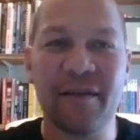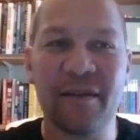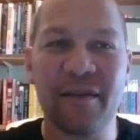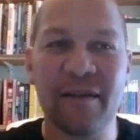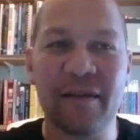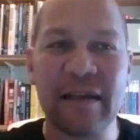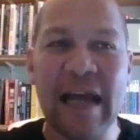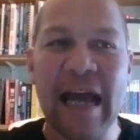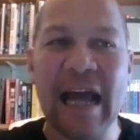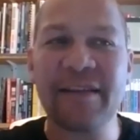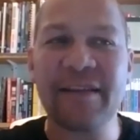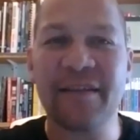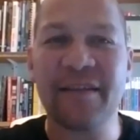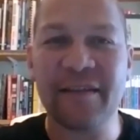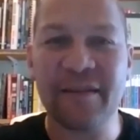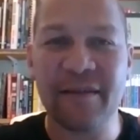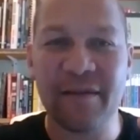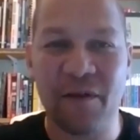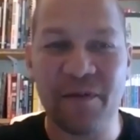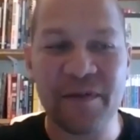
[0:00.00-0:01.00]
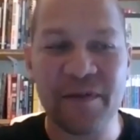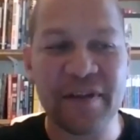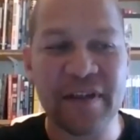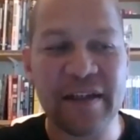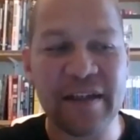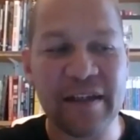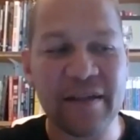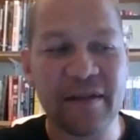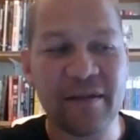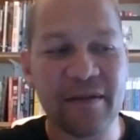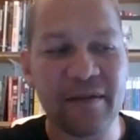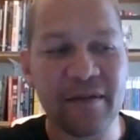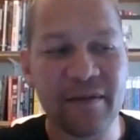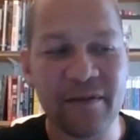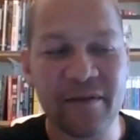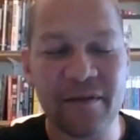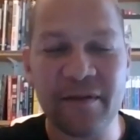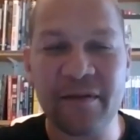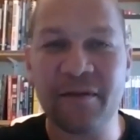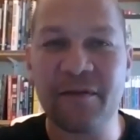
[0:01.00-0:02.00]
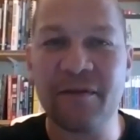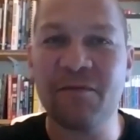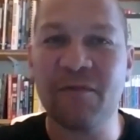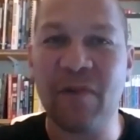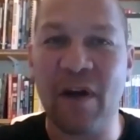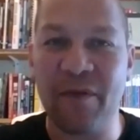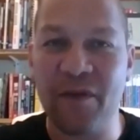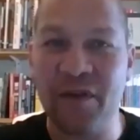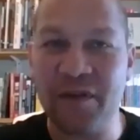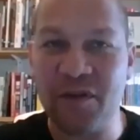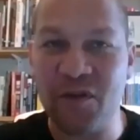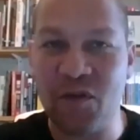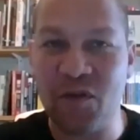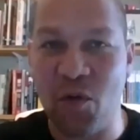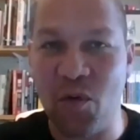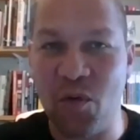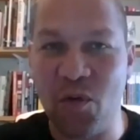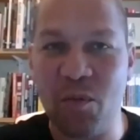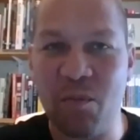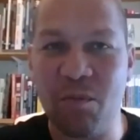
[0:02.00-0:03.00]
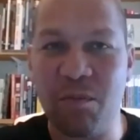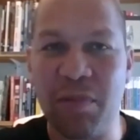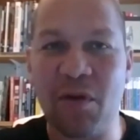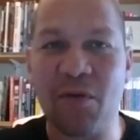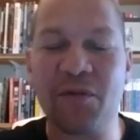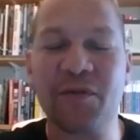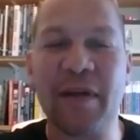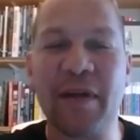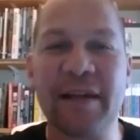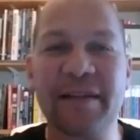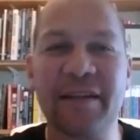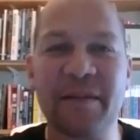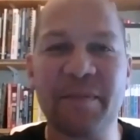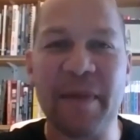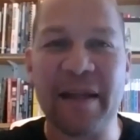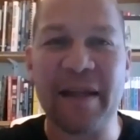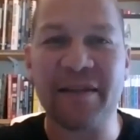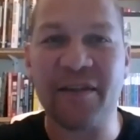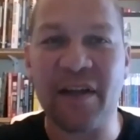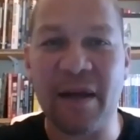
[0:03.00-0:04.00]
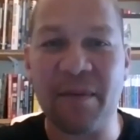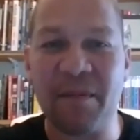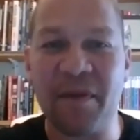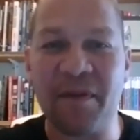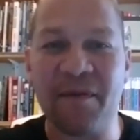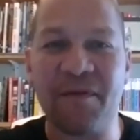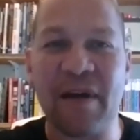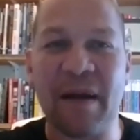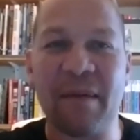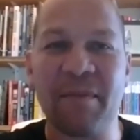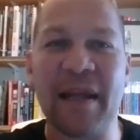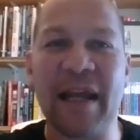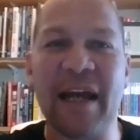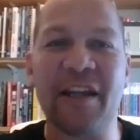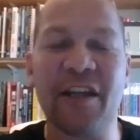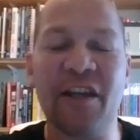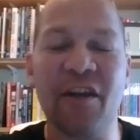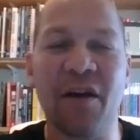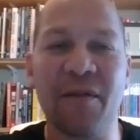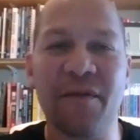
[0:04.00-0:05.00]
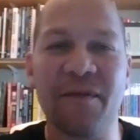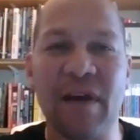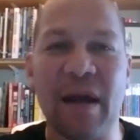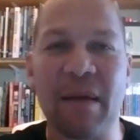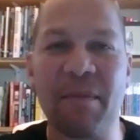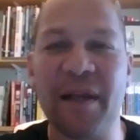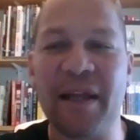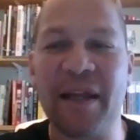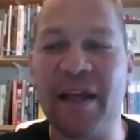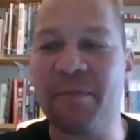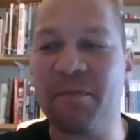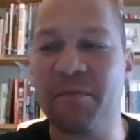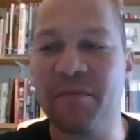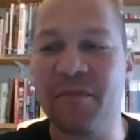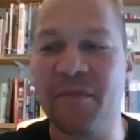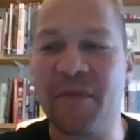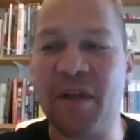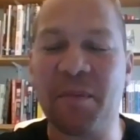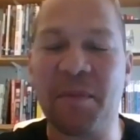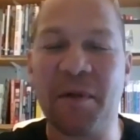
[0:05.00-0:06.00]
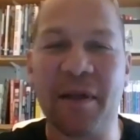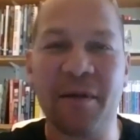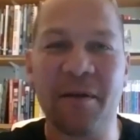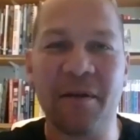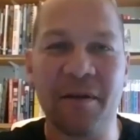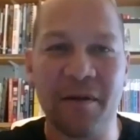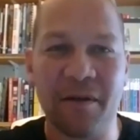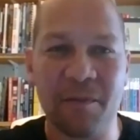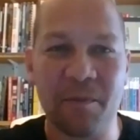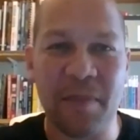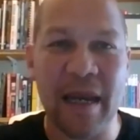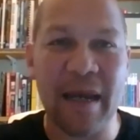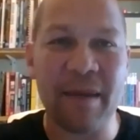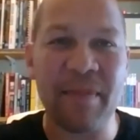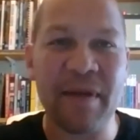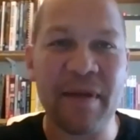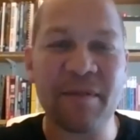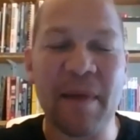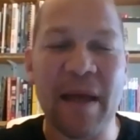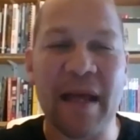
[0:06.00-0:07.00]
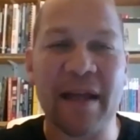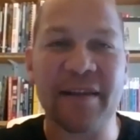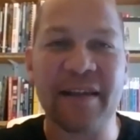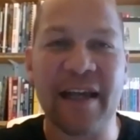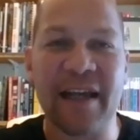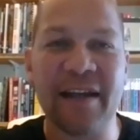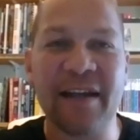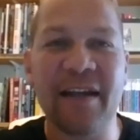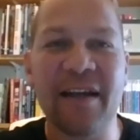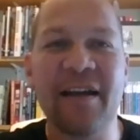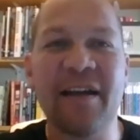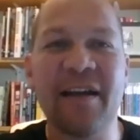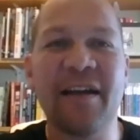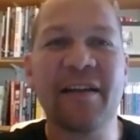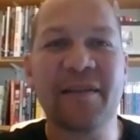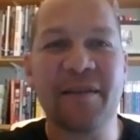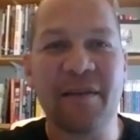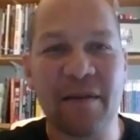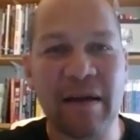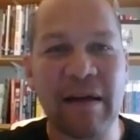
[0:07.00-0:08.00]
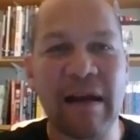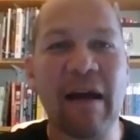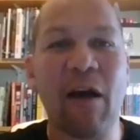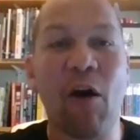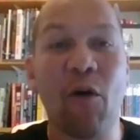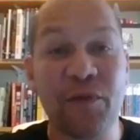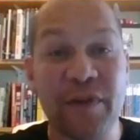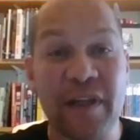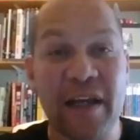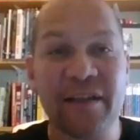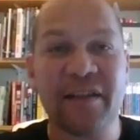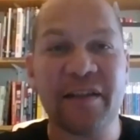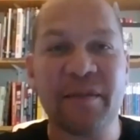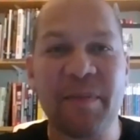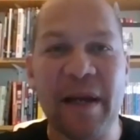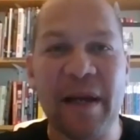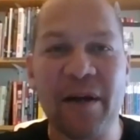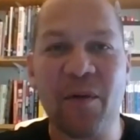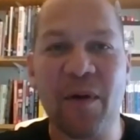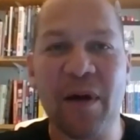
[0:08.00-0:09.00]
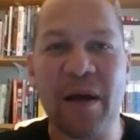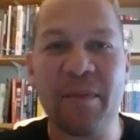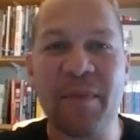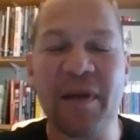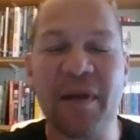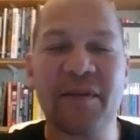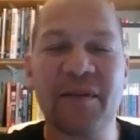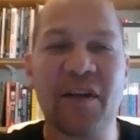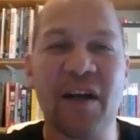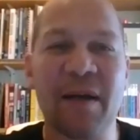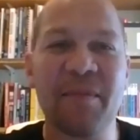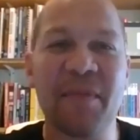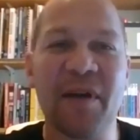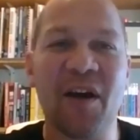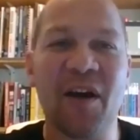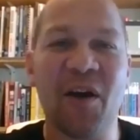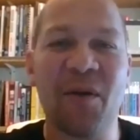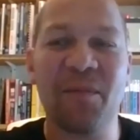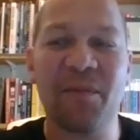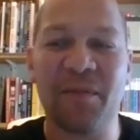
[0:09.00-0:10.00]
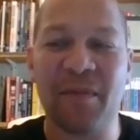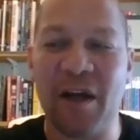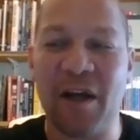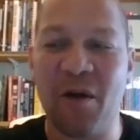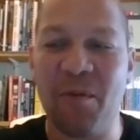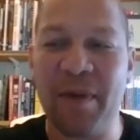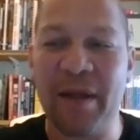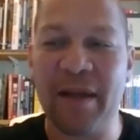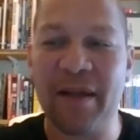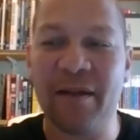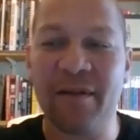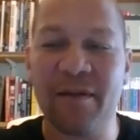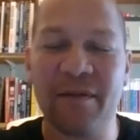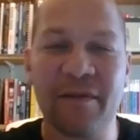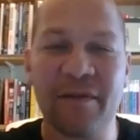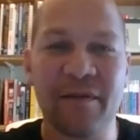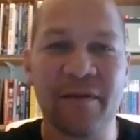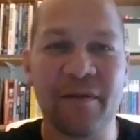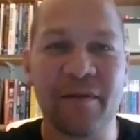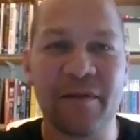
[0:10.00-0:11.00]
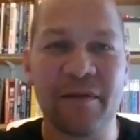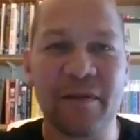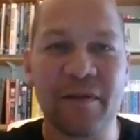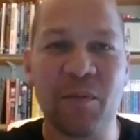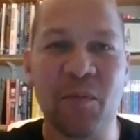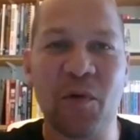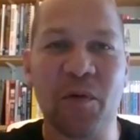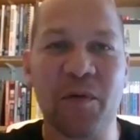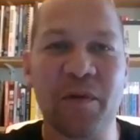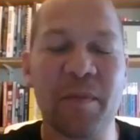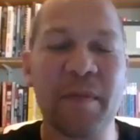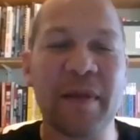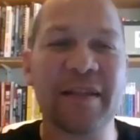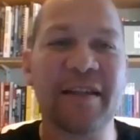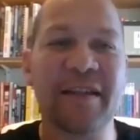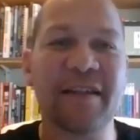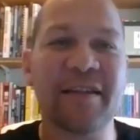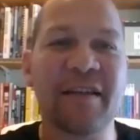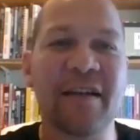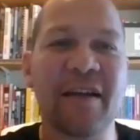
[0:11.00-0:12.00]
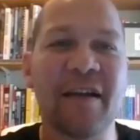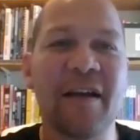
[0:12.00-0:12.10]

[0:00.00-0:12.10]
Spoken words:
had to obviously run the school, but also had to spend time with the family. I had a young family, had a couple of babies back then. So obviously I had to spend quite a bit of time at home helping support the missus.